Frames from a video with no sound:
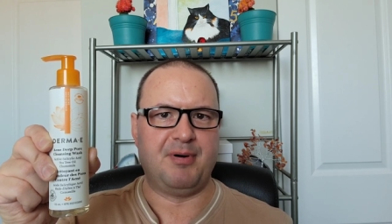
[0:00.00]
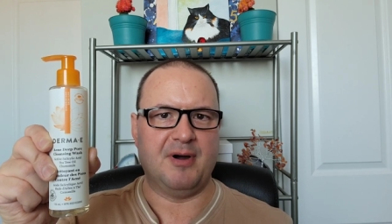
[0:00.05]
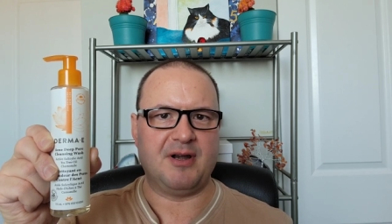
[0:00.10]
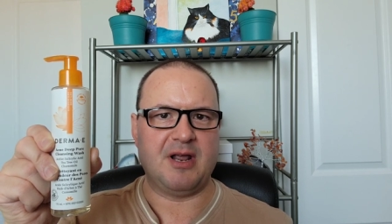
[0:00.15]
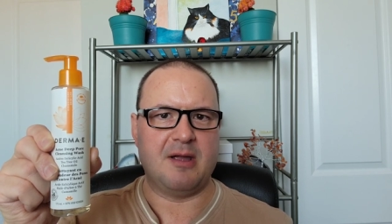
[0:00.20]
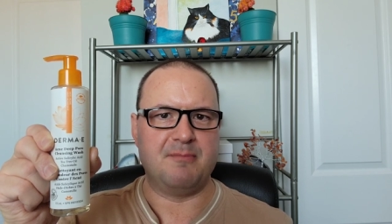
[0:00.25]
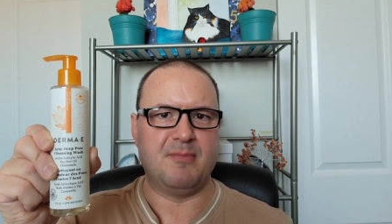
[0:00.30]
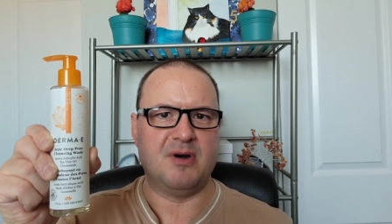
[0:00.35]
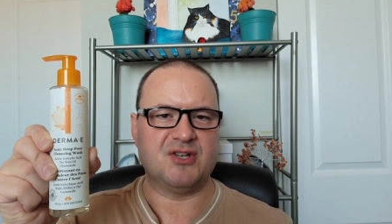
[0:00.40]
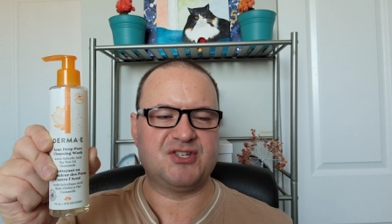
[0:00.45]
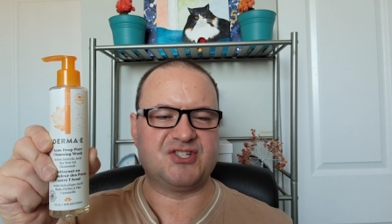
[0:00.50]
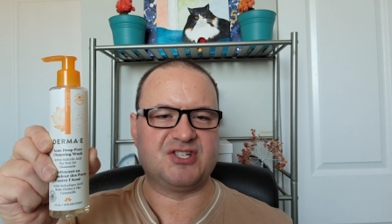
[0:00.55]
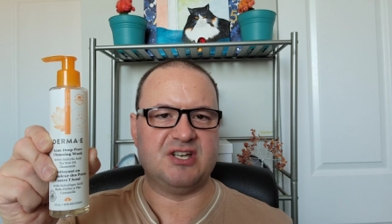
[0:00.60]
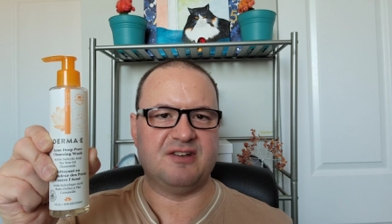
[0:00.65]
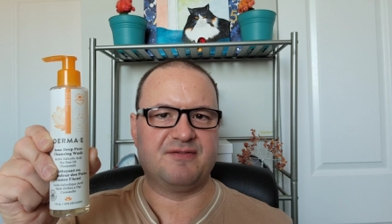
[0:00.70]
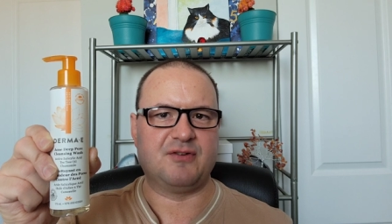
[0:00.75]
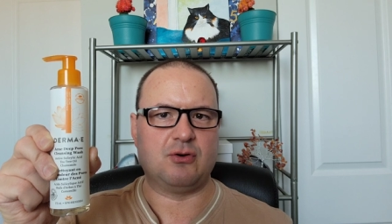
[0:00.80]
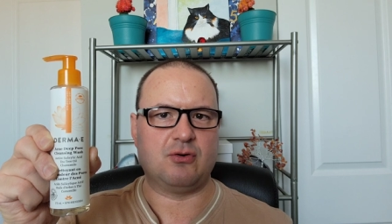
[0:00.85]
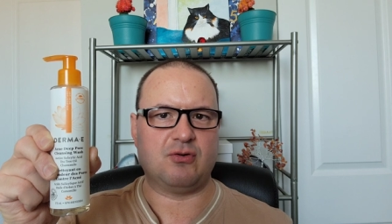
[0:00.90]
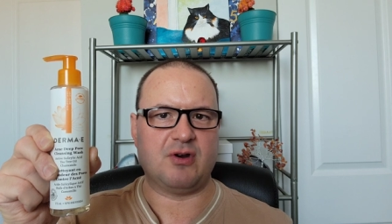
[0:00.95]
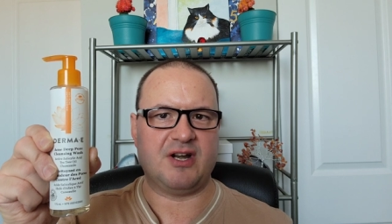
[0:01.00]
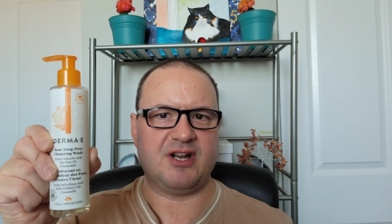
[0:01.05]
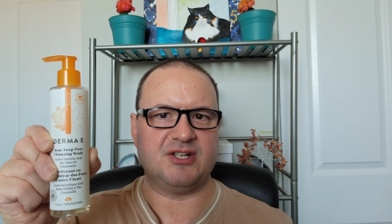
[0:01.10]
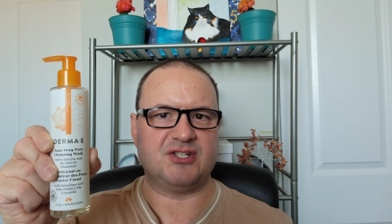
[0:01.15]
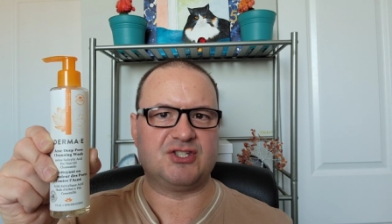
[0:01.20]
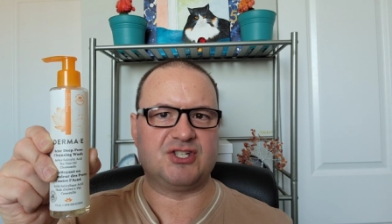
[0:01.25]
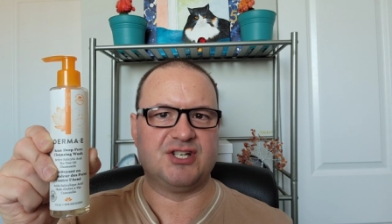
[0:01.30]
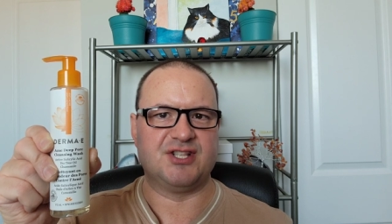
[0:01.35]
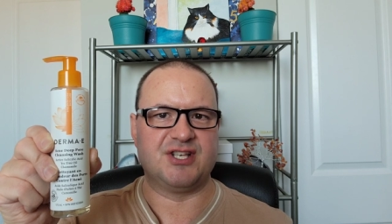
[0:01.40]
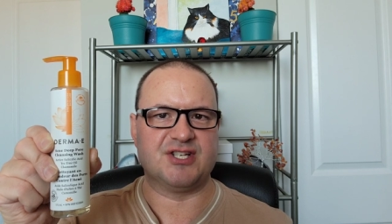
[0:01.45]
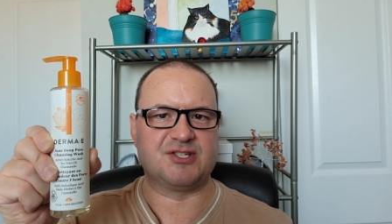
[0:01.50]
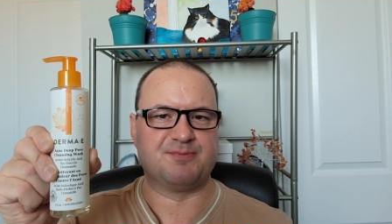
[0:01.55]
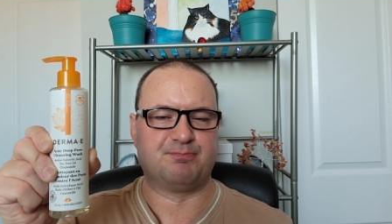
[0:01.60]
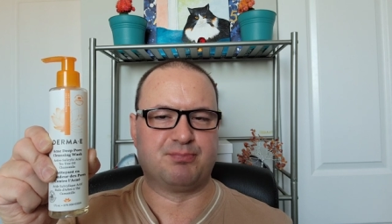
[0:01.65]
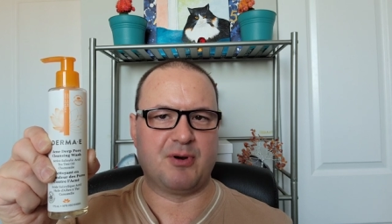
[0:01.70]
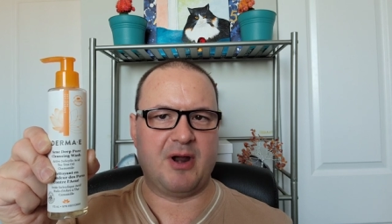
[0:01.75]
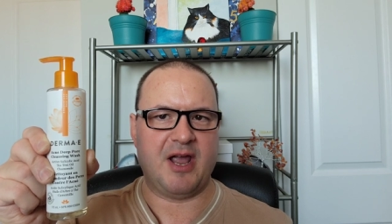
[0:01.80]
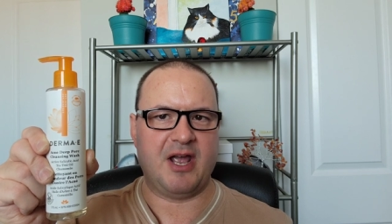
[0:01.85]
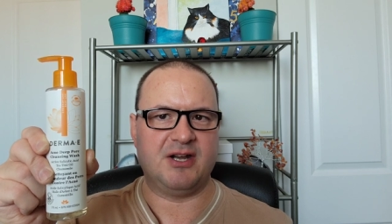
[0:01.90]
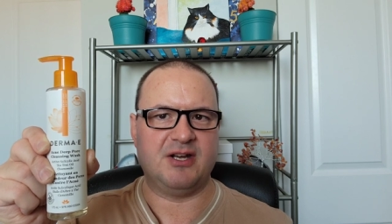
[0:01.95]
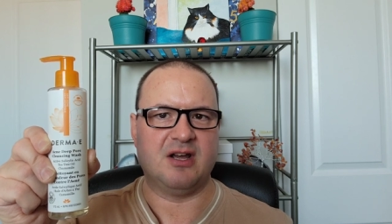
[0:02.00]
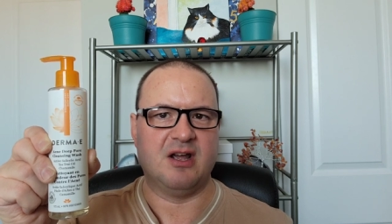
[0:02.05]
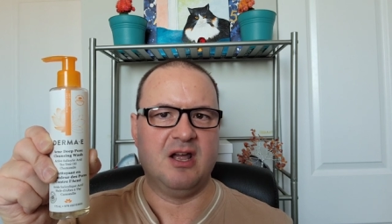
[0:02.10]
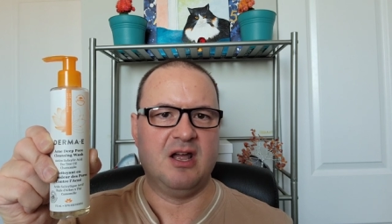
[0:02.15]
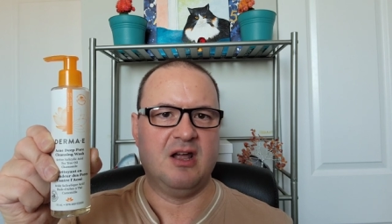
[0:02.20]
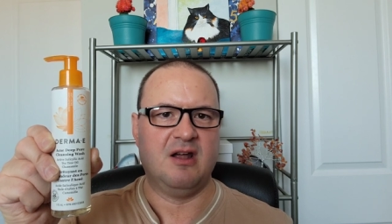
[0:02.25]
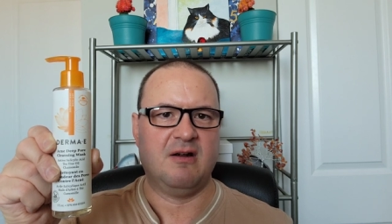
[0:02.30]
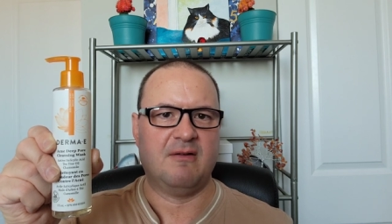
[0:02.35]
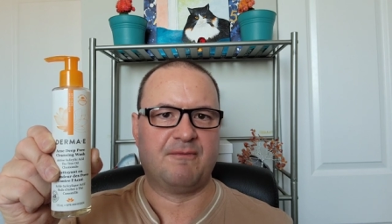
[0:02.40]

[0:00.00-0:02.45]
But I must give credit to this brand